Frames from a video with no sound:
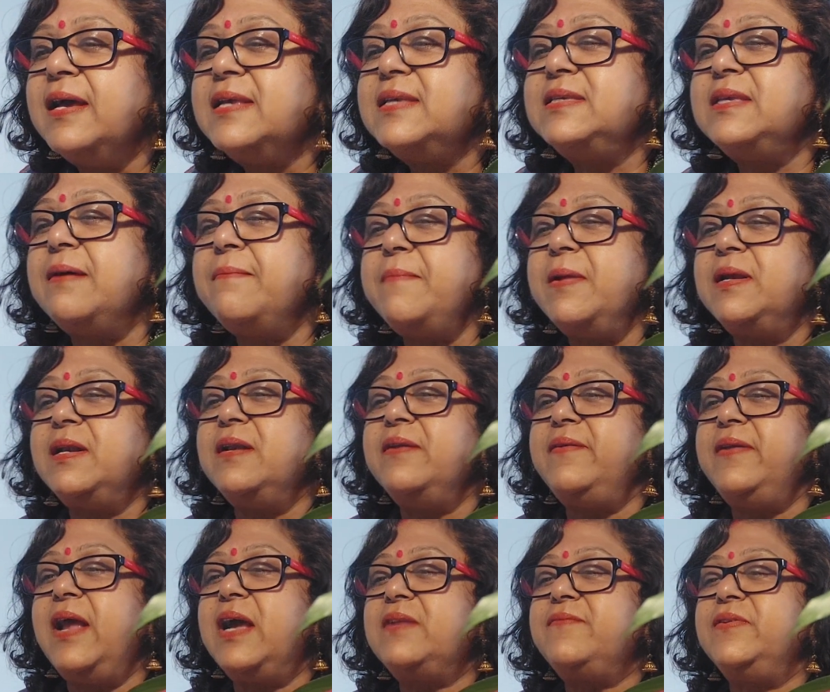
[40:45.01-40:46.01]
Some metals
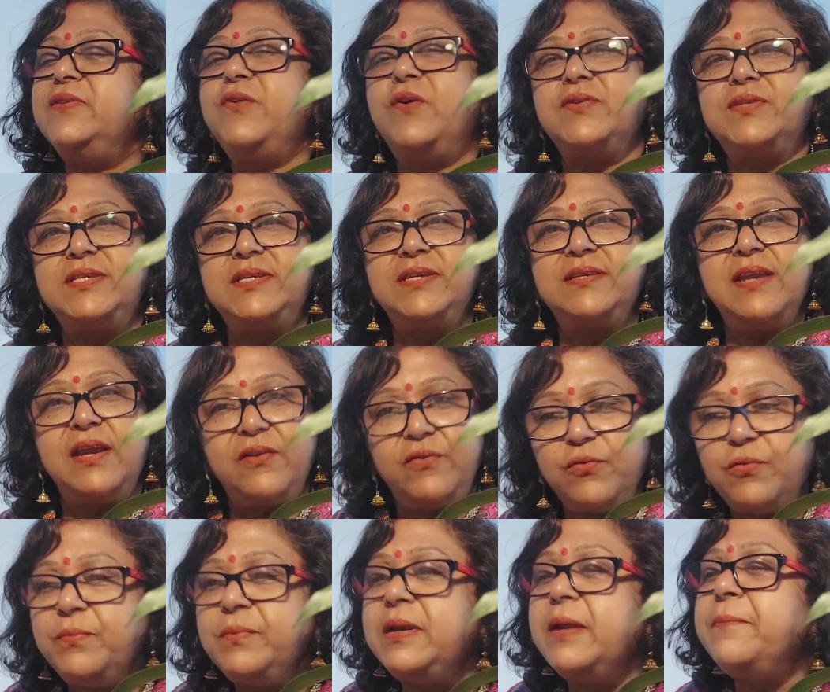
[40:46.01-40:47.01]
react with oxygen at
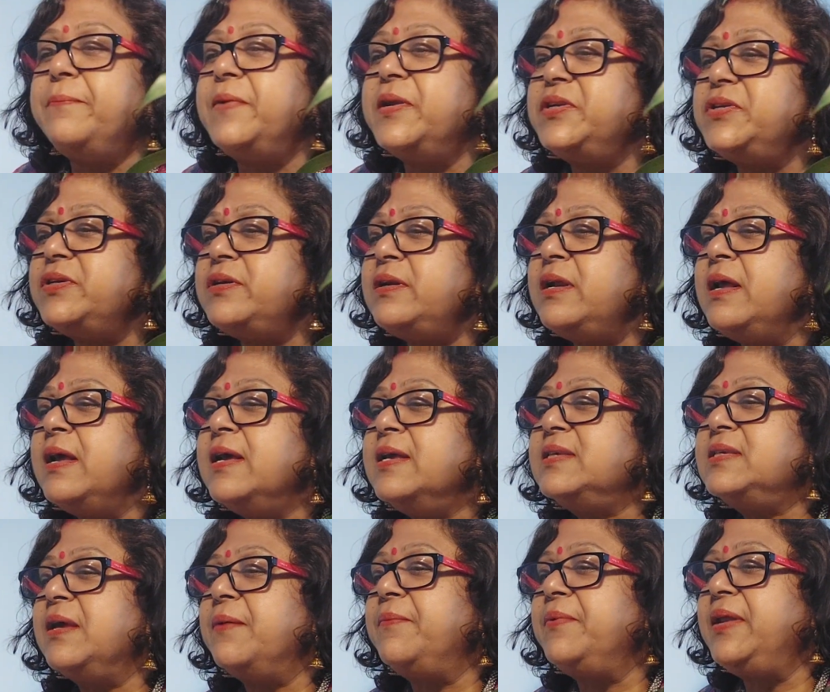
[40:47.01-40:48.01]
room temperature,
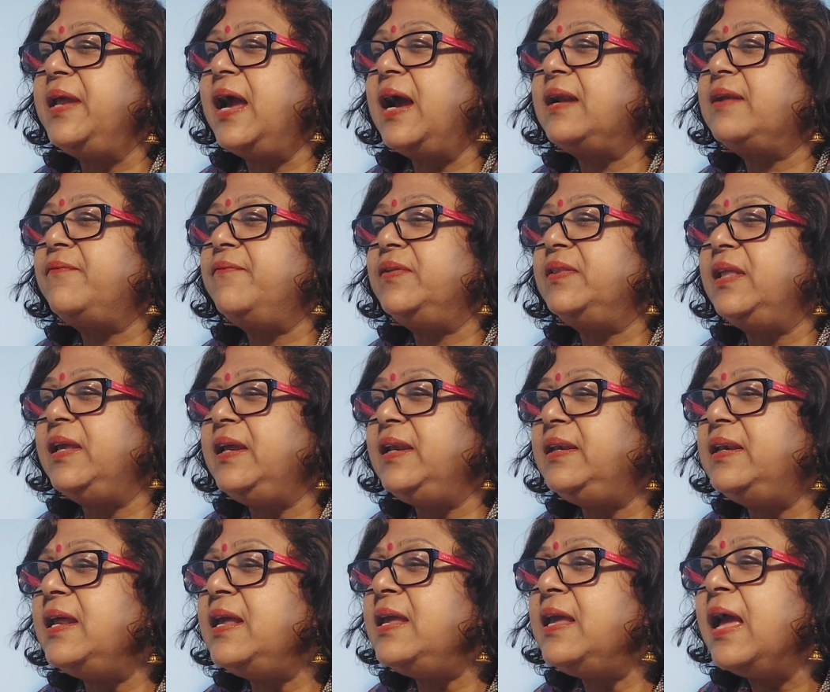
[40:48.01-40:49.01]
some react with
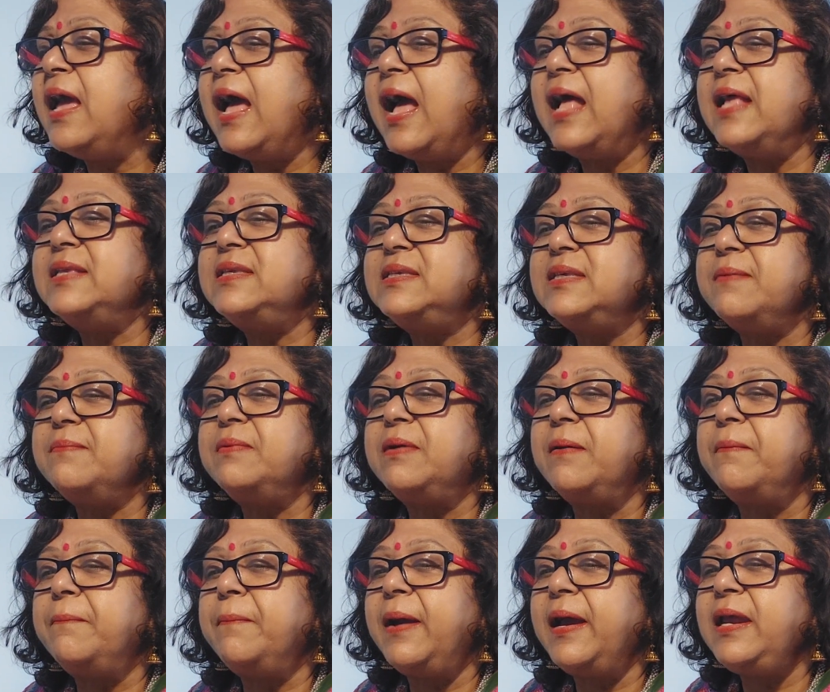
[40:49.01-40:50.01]
heating, and some
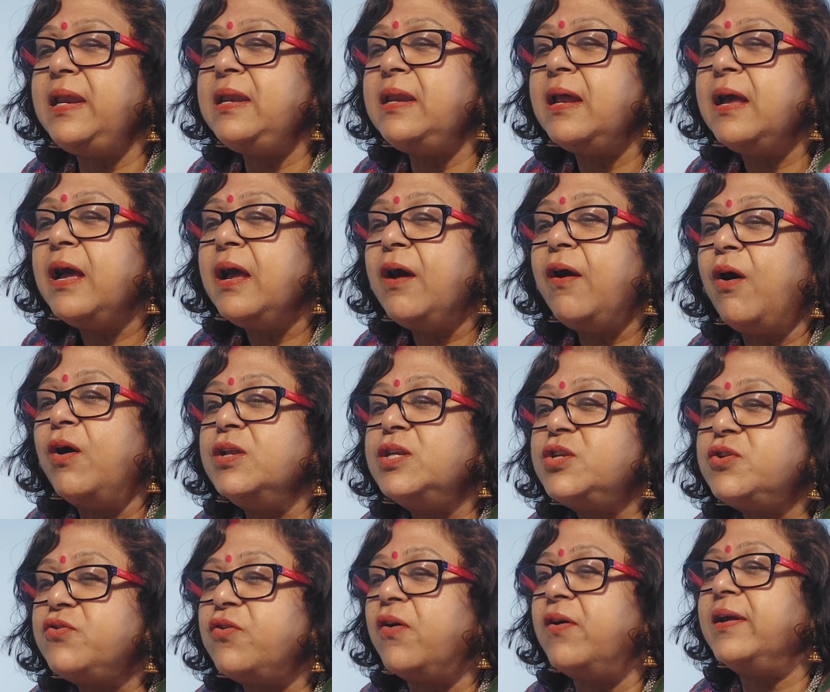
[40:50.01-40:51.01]
combine on
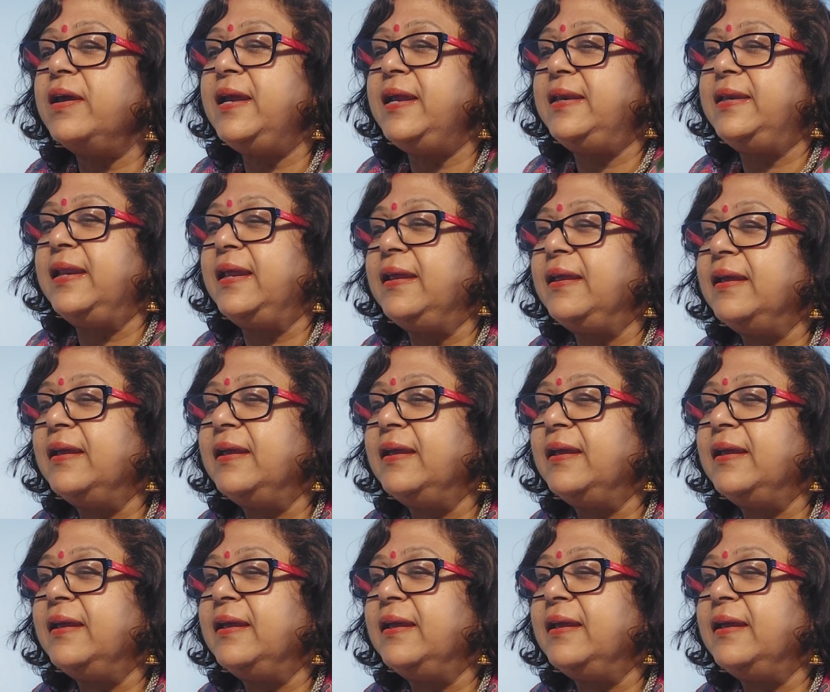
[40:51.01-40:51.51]
strong heating.